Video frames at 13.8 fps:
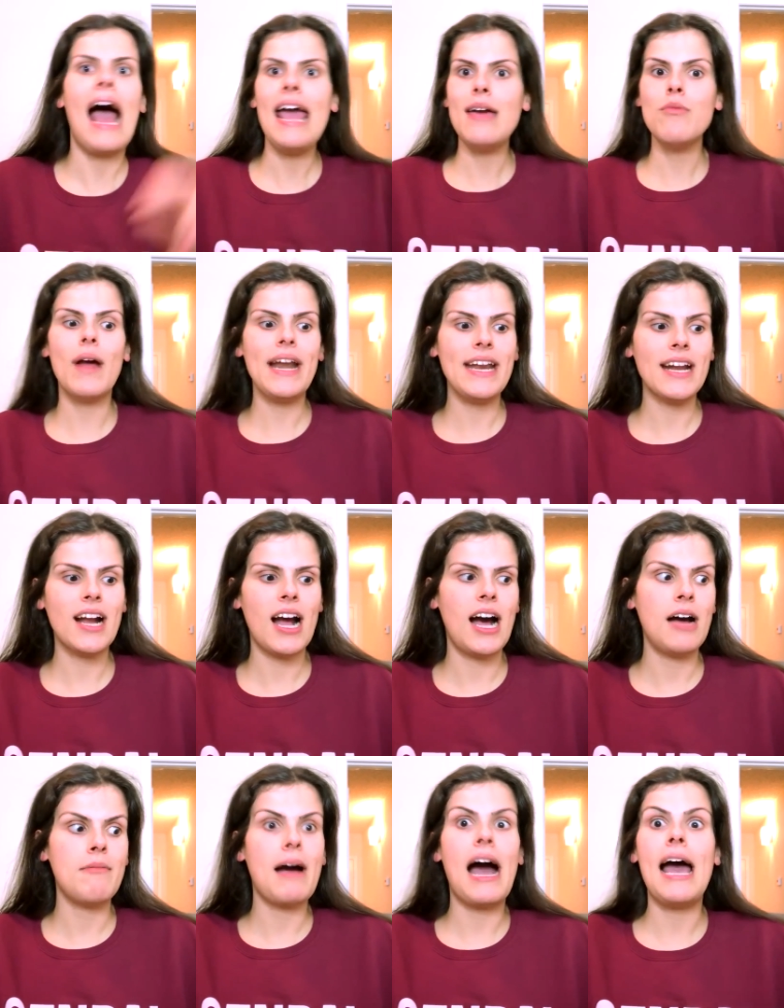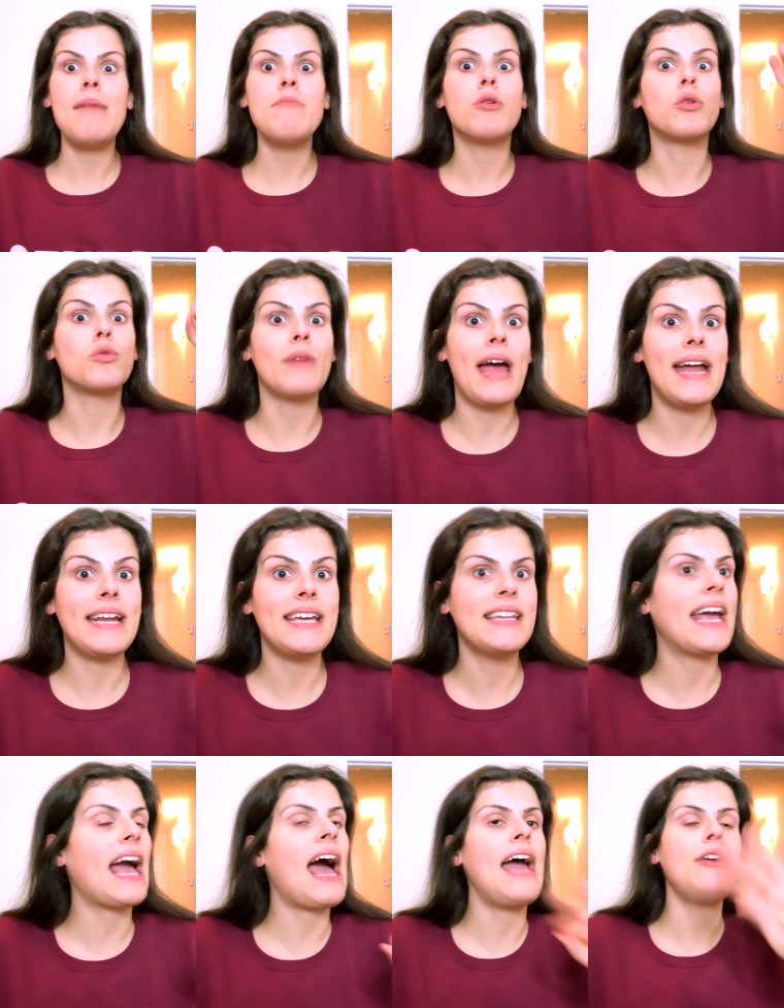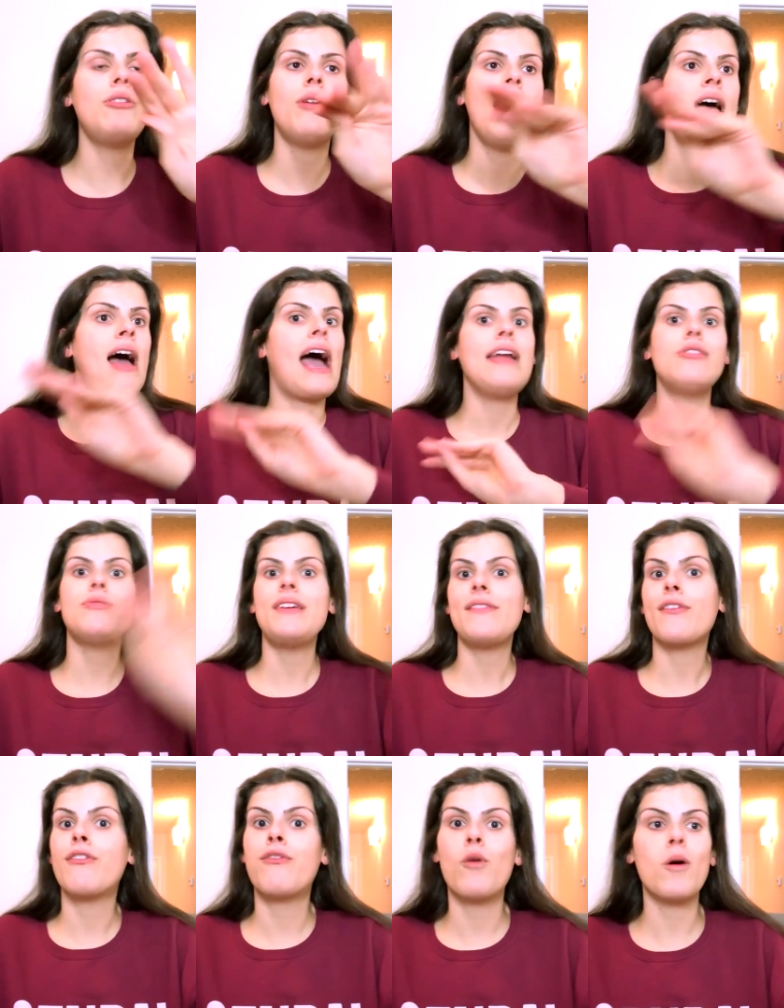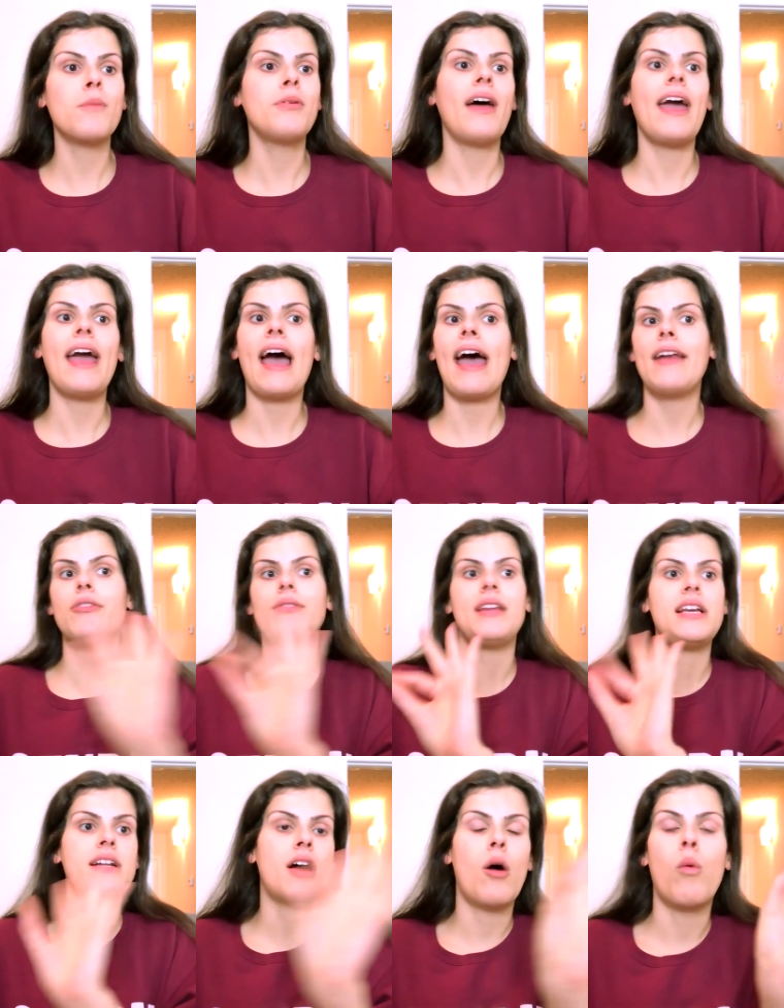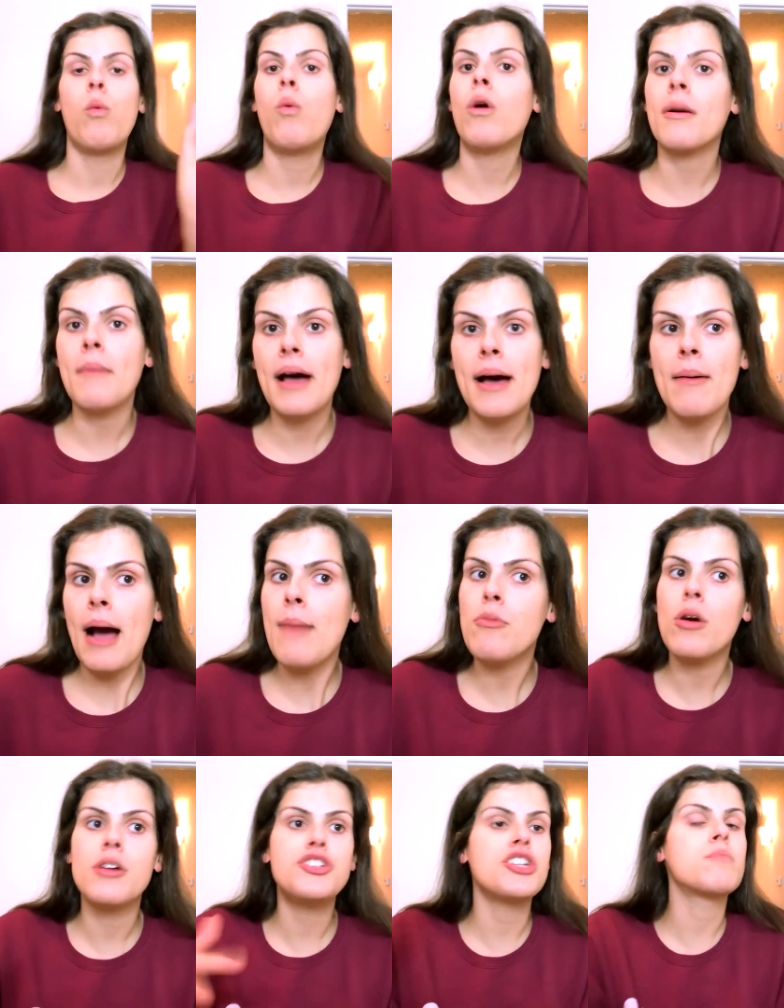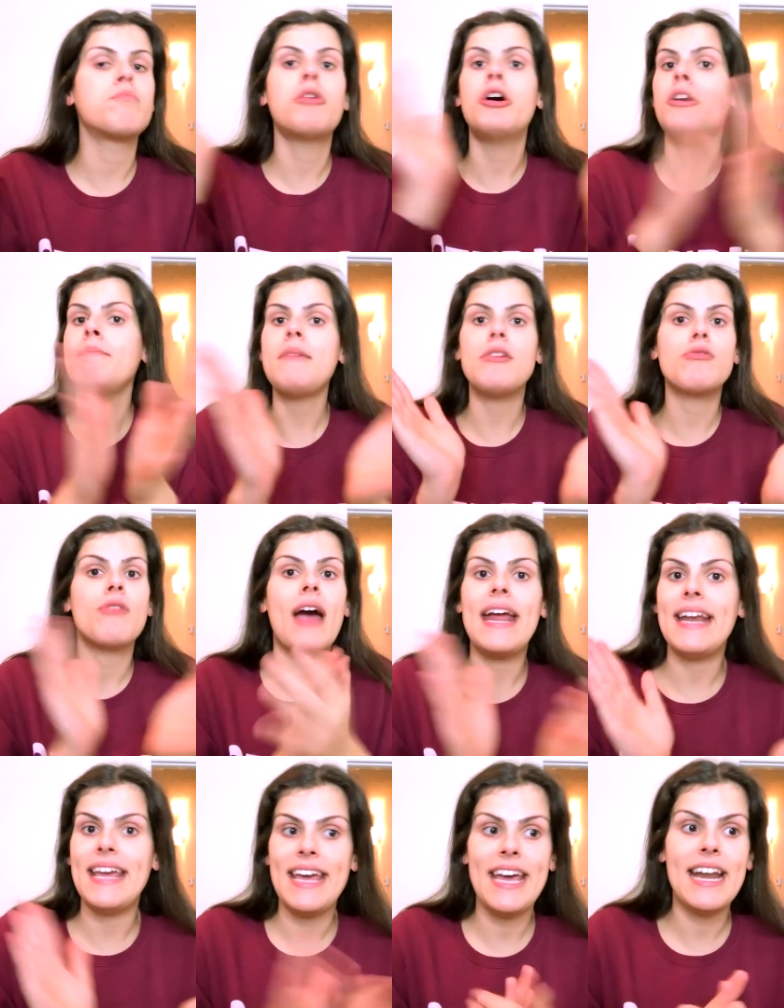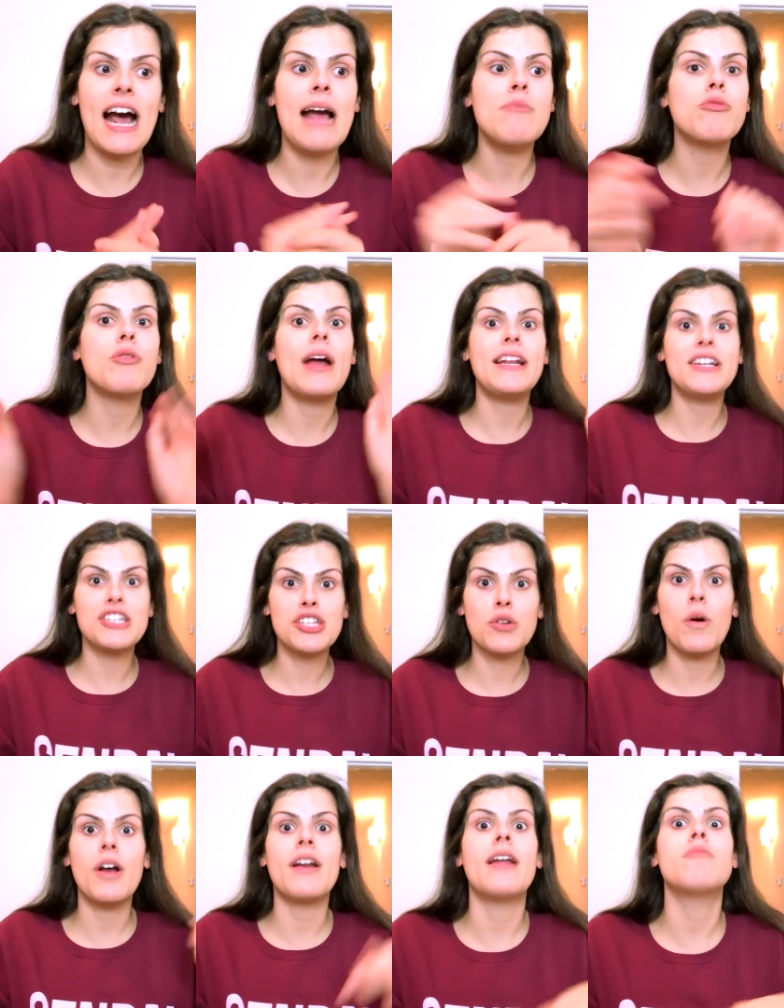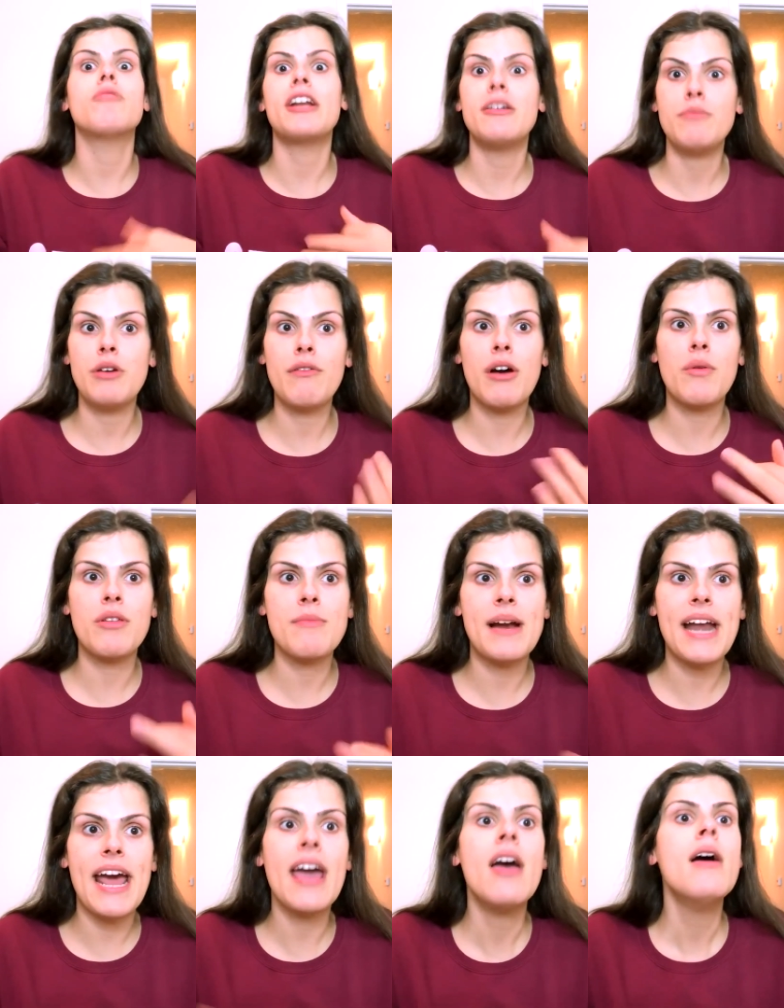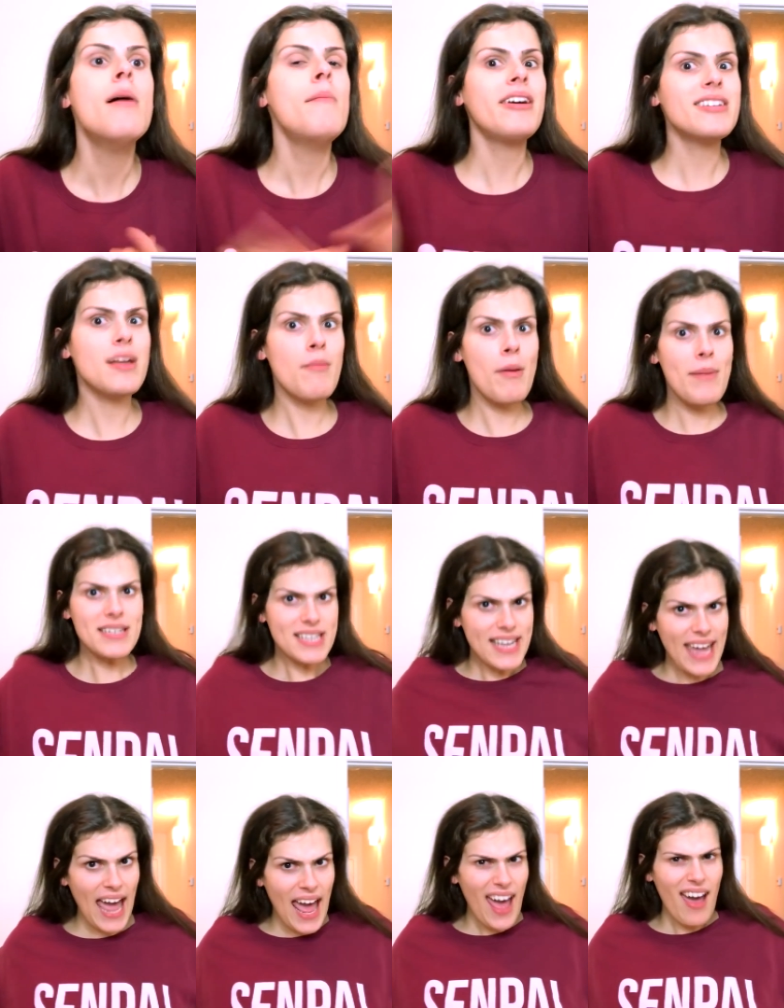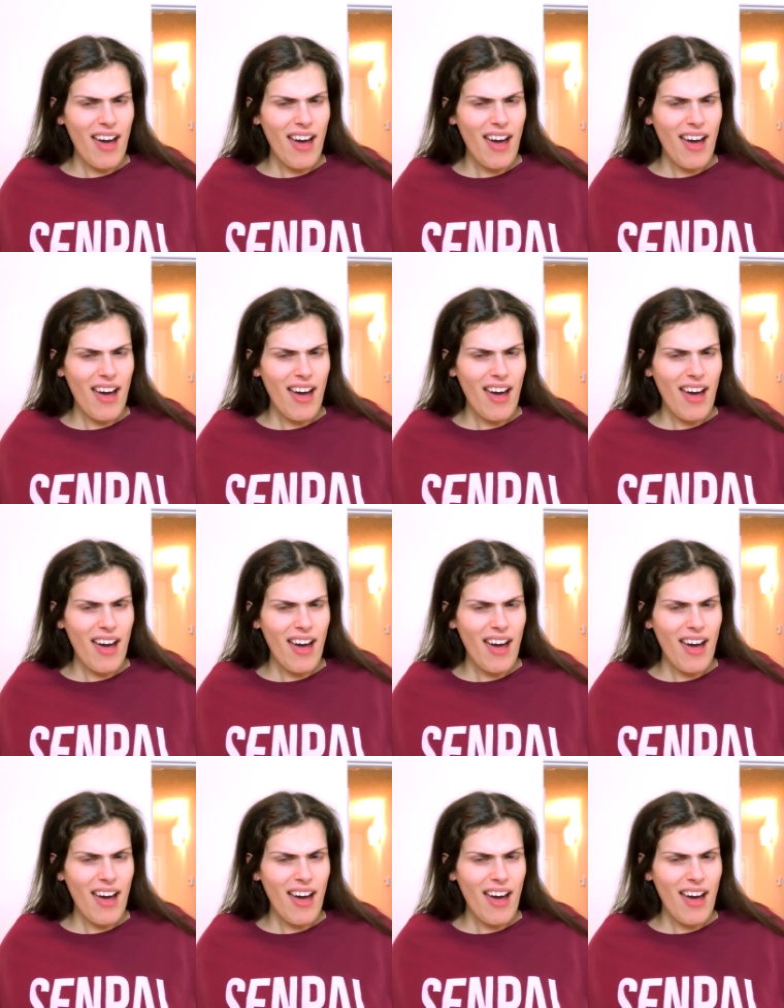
I'm ready to come, I'm ready. Like I don't, I don't need the foreplay. I don't need a warm up. I'm just put me right in. I'm ready to squirt and I'm ready to move on with my day because I'm a busy gal.